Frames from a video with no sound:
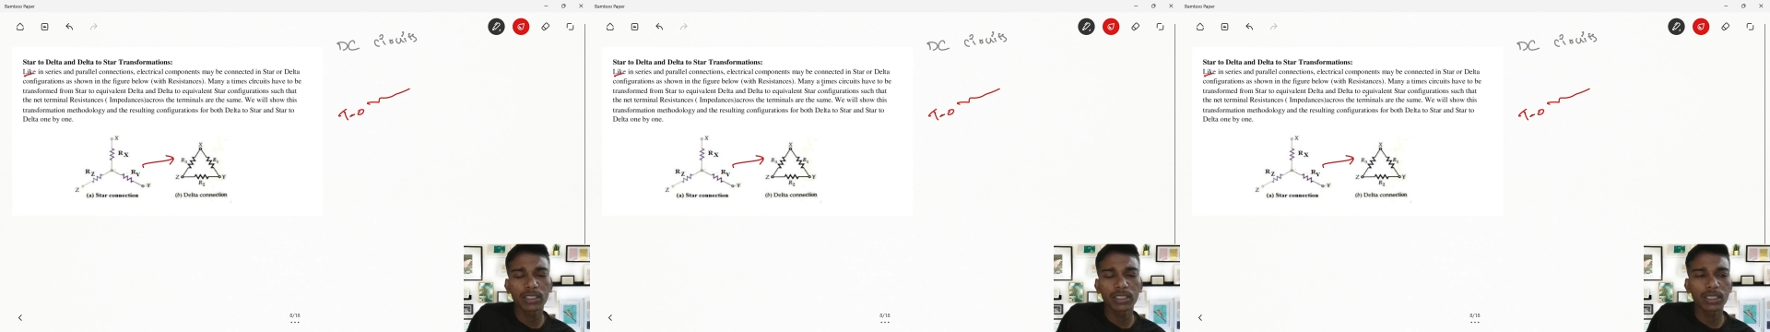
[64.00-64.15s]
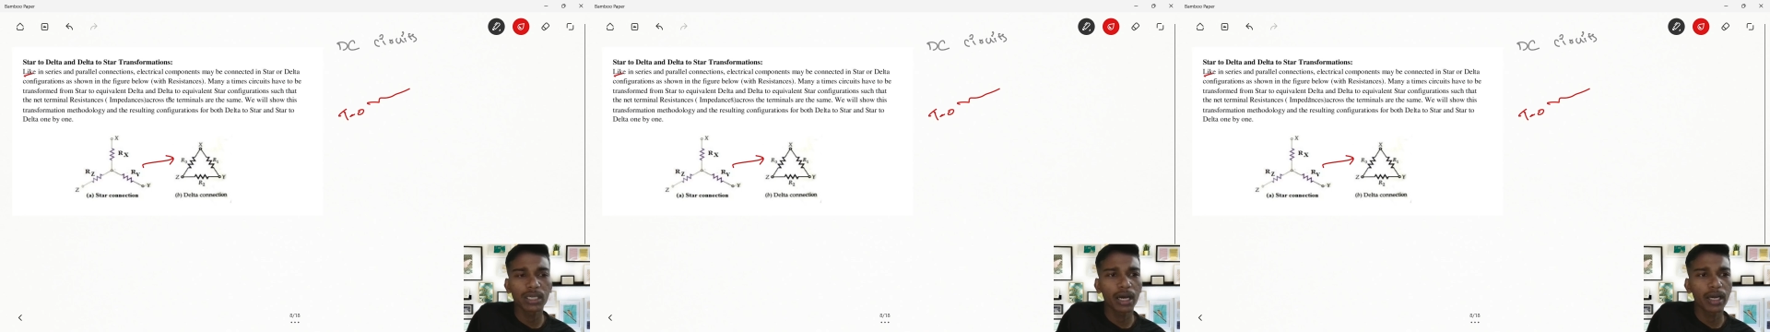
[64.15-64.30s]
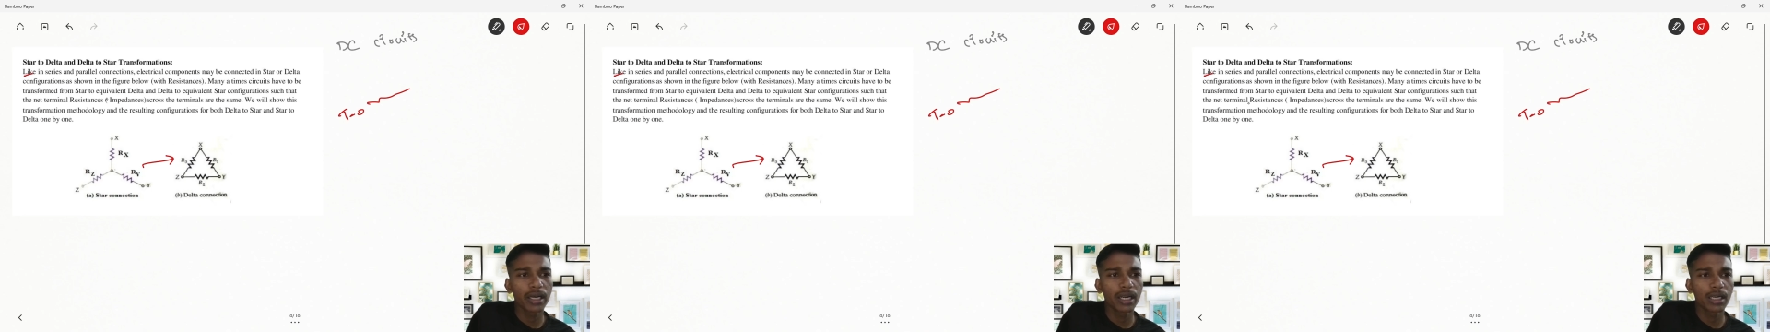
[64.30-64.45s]
in
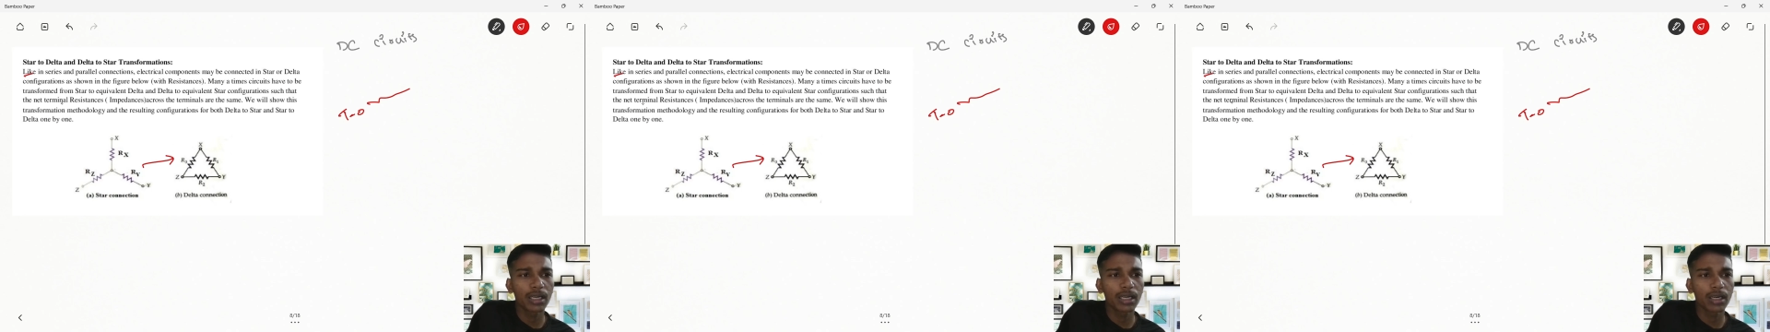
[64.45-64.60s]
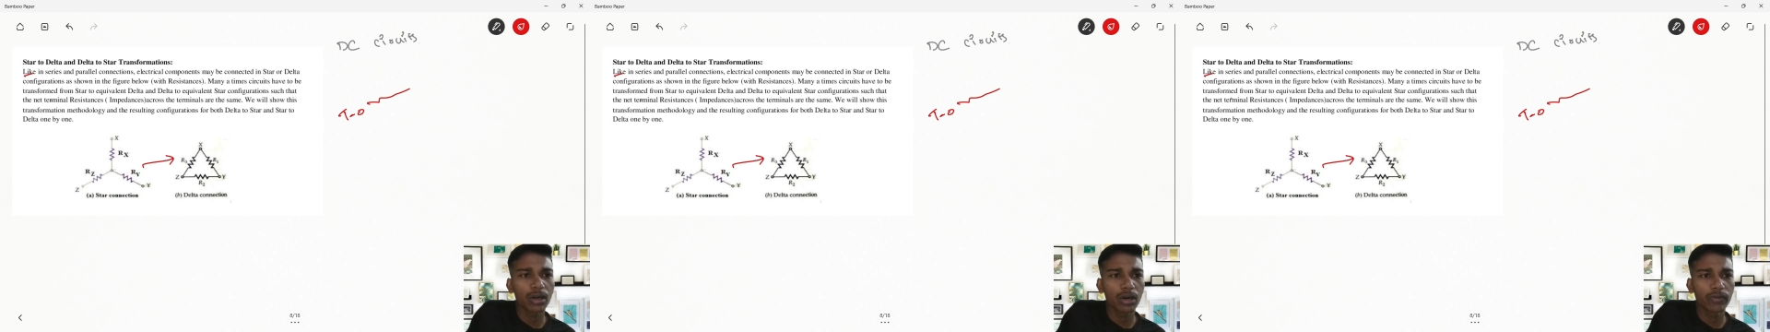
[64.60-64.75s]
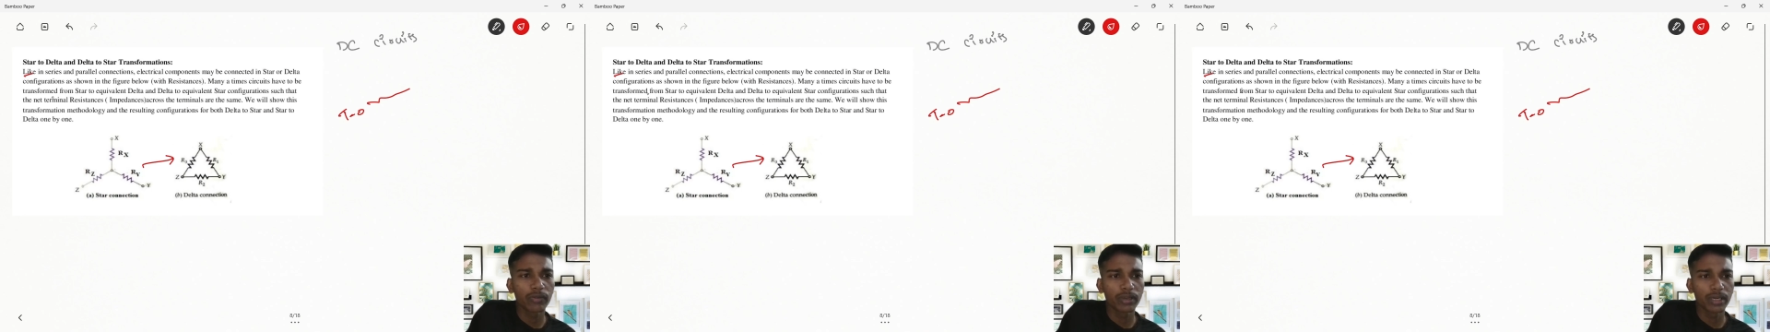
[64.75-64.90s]
star
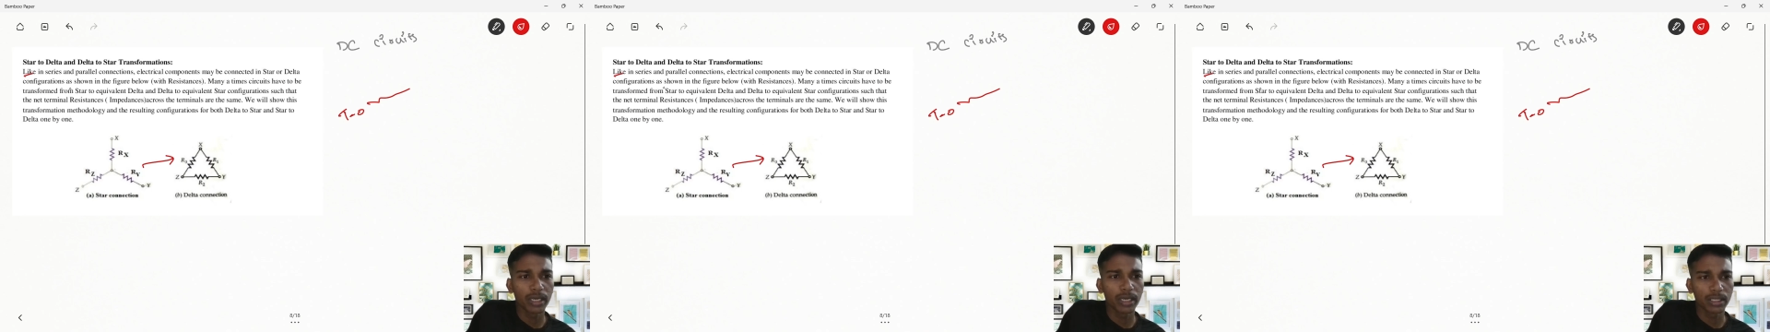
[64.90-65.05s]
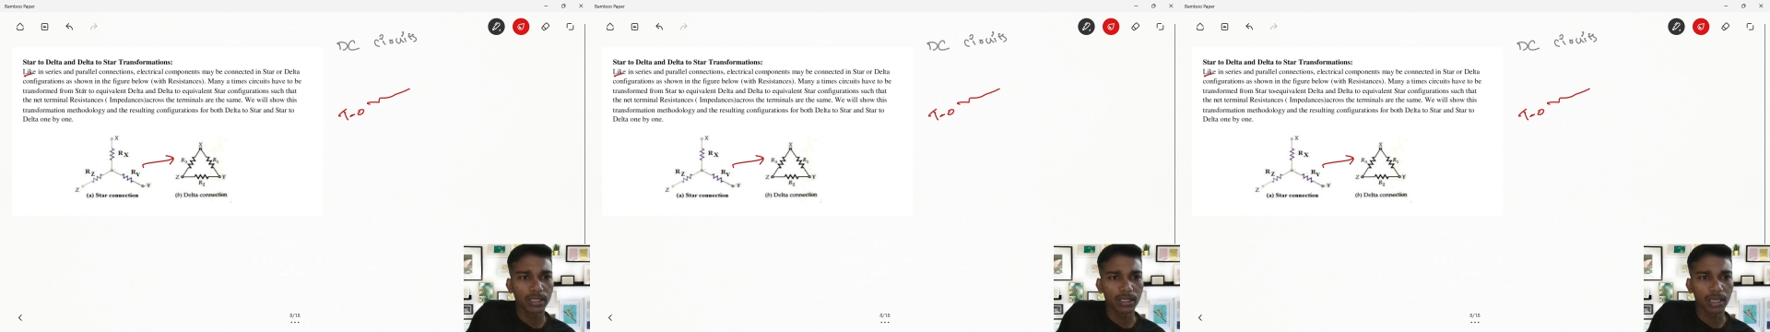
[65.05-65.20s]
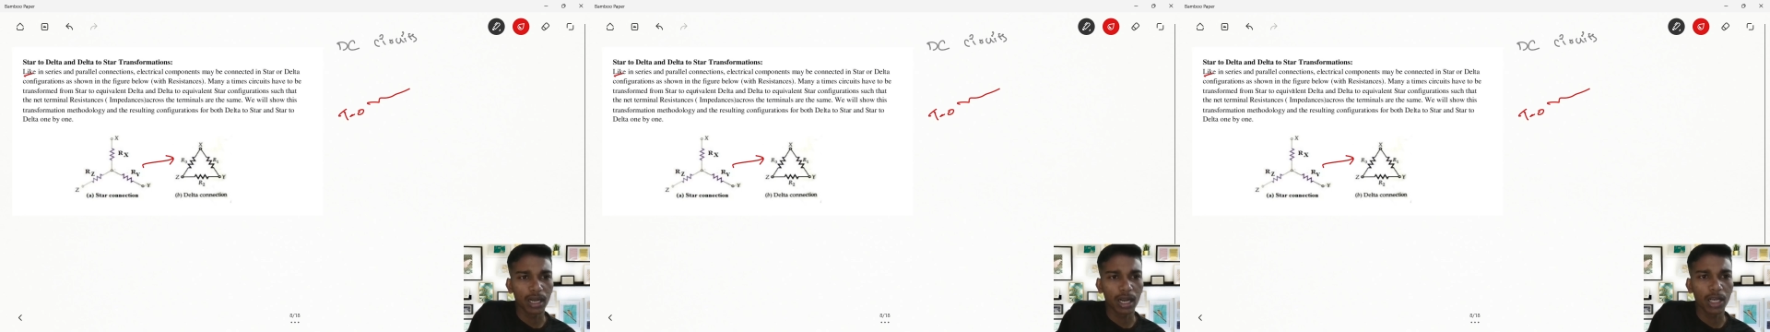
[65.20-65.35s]
delta
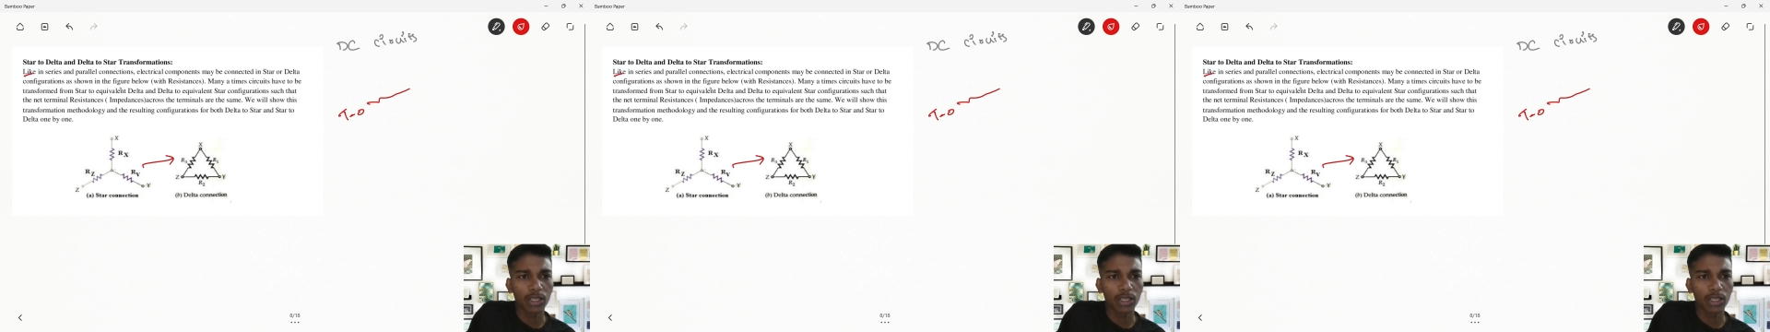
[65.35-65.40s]
configuration,